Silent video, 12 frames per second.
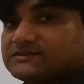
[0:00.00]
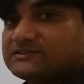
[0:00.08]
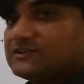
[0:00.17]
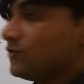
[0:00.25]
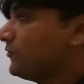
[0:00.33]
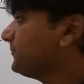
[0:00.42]

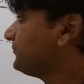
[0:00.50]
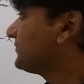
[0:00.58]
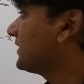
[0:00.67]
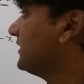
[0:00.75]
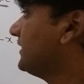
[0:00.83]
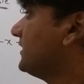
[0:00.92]
is 0.
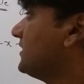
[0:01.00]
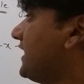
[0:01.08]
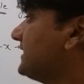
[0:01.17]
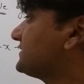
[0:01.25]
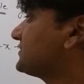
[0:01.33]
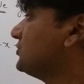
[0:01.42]

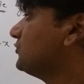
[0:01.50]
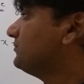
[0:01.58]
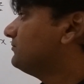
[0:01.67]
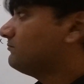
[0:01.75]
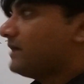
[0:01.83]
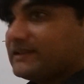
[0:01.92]
X
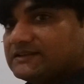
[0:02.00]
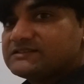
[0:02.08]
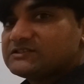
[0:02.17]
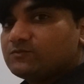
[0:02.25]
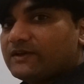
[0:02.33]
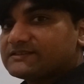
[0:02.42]
cubed minus
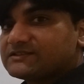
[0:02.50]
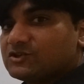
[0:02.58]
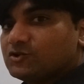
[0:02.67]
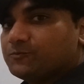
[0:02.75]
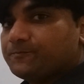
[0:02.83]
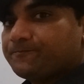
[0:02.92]
2x
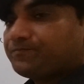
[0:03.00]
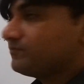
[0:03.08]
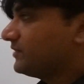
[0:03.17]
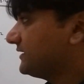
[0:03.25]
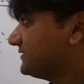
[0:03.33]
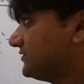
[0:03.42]

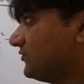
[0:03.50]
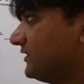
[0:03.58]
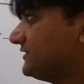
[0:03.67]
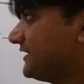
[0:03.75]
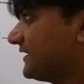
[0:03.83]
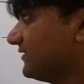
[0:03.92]
cubed, because you
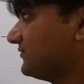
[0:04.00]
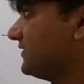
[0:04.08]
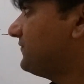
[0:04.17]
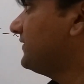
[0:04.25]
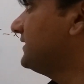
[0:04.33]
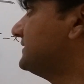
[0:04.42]
are taking
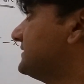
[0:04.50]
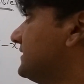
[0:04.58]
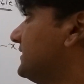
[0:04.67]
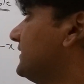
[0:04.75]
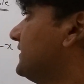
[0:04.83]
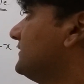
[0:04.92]

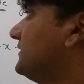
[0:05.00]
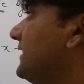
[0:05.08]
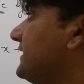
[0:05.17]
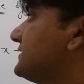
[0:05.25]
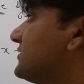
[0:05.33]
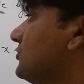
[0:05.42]
difference. Then
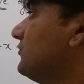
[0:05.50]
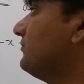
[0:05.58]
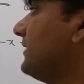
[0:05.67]
x cubed